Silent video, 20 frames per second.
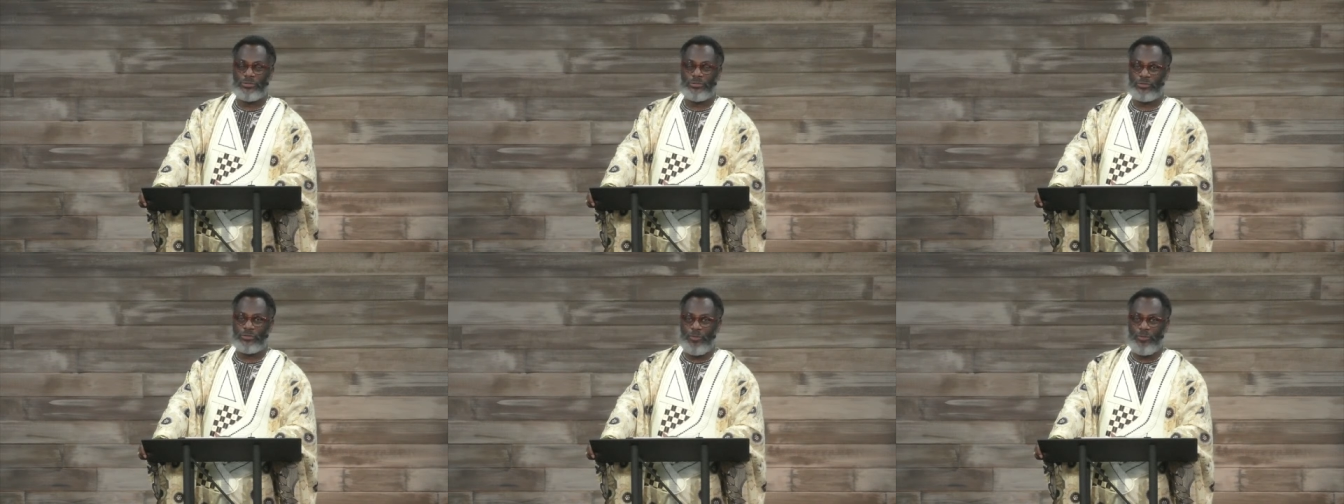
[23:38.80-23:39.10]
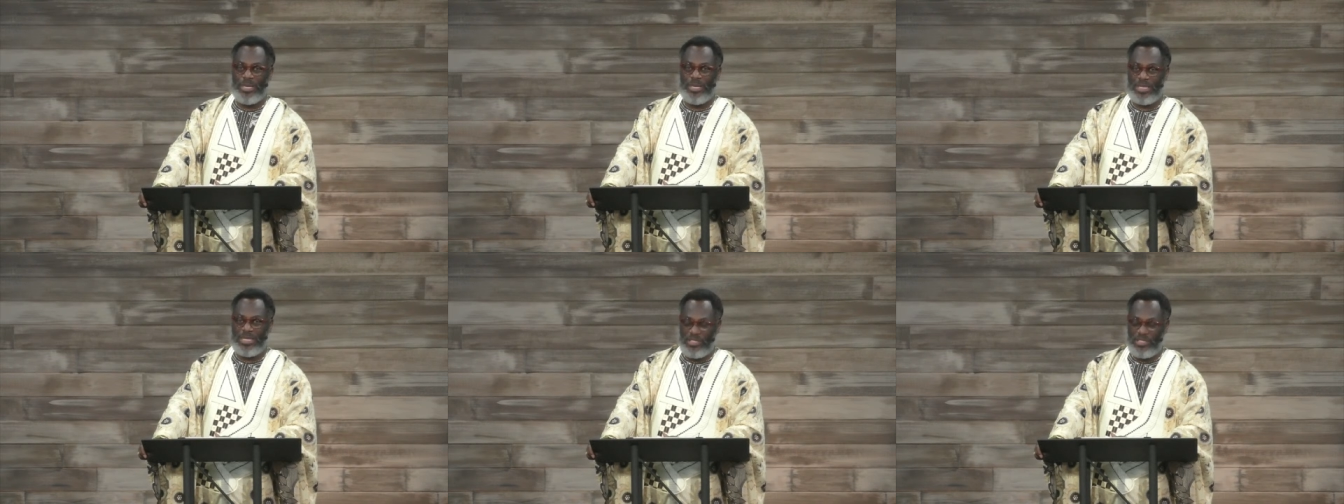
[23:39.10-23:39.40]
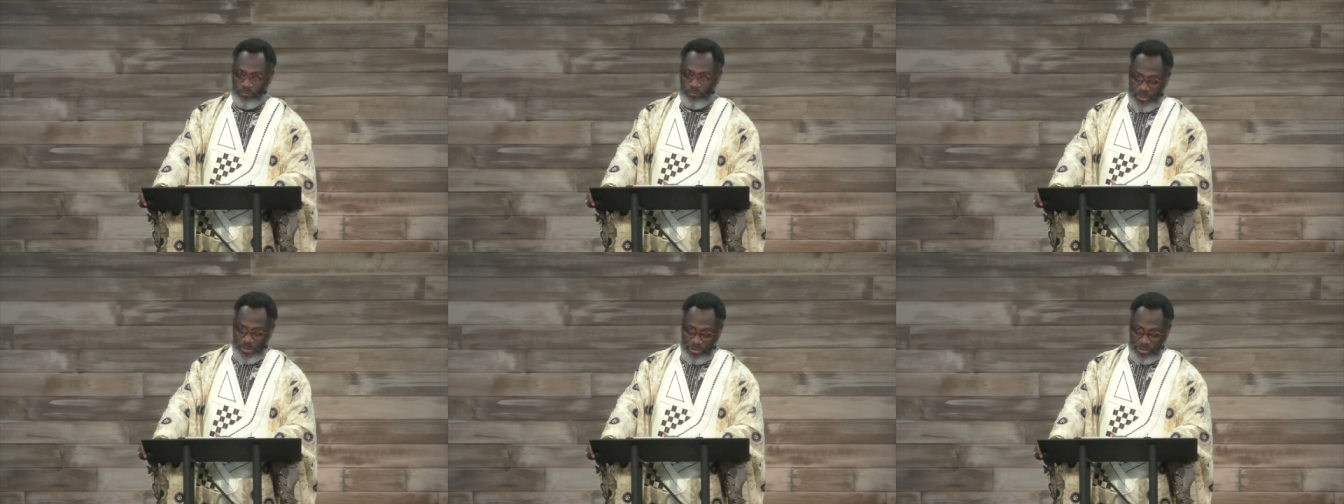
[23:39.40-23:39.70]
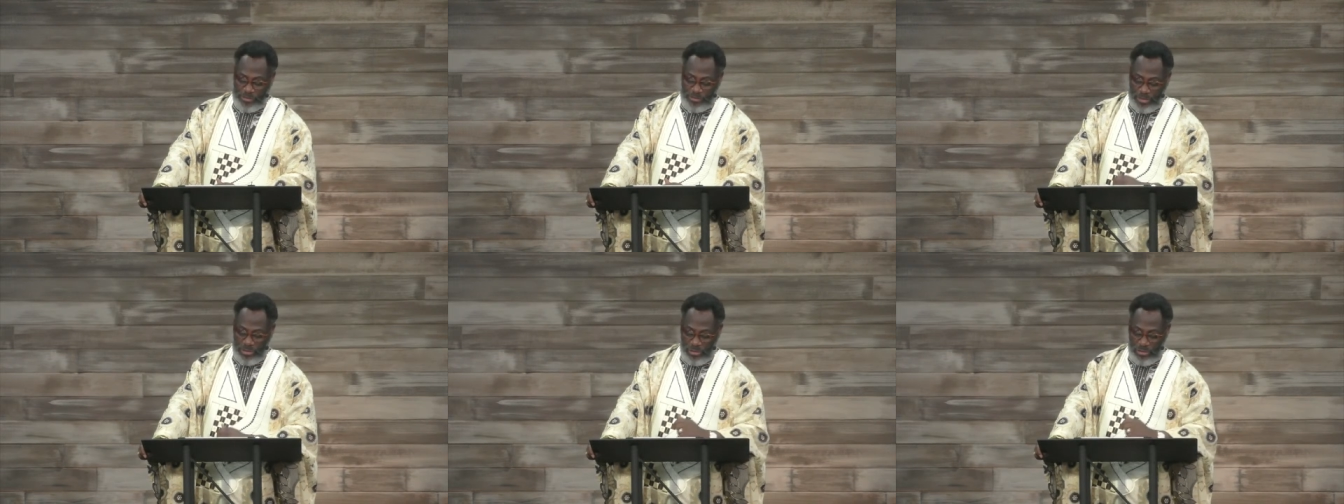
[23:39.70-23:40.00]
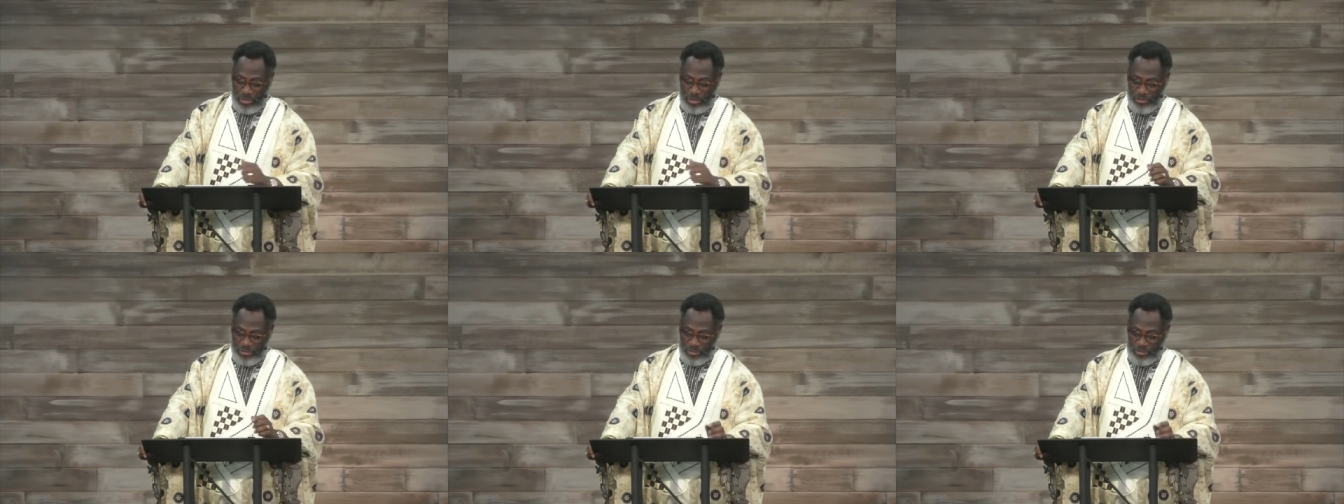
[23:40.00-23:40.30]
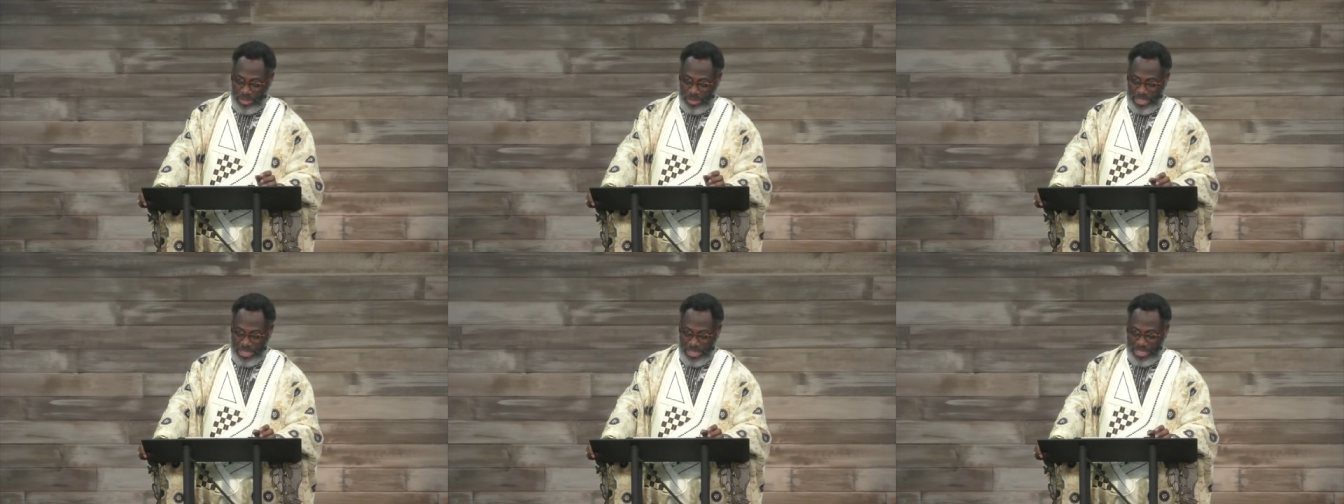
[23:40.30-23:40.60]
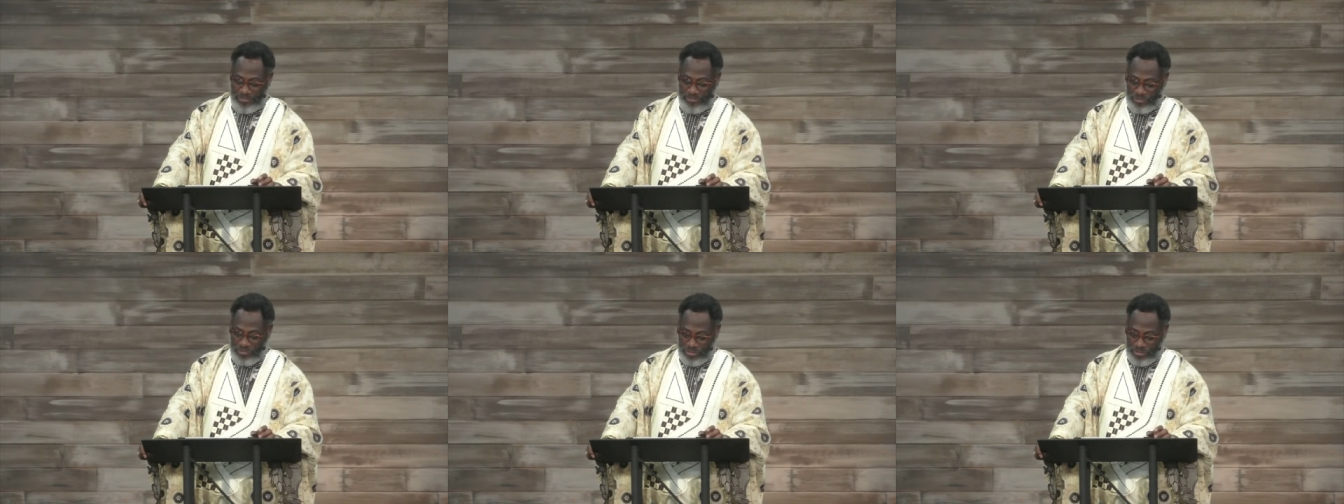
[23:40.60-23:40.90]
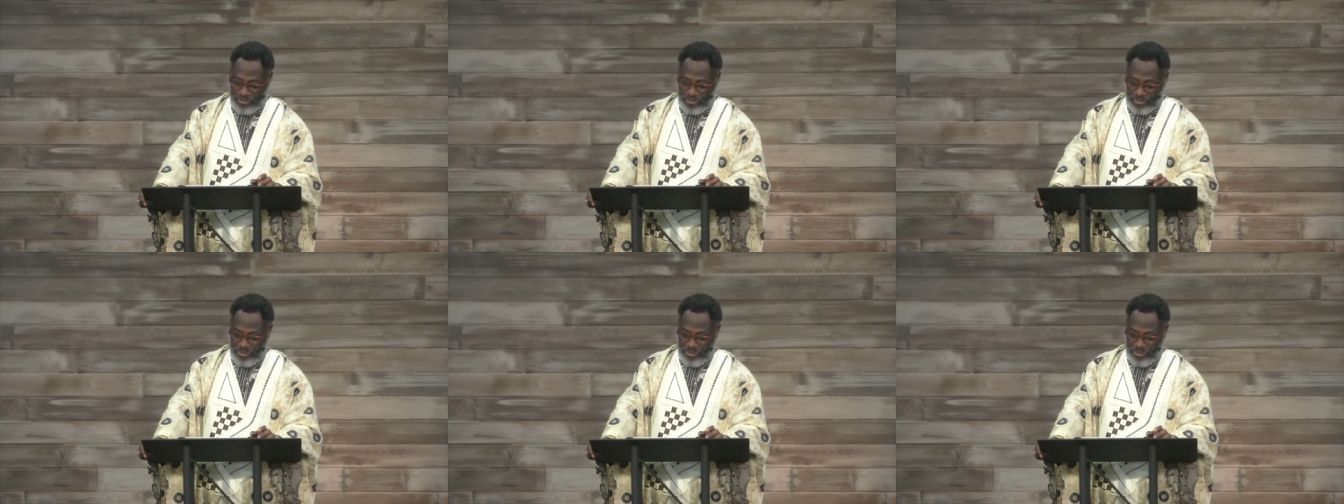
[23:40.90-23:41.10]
to make a difference in others' lives.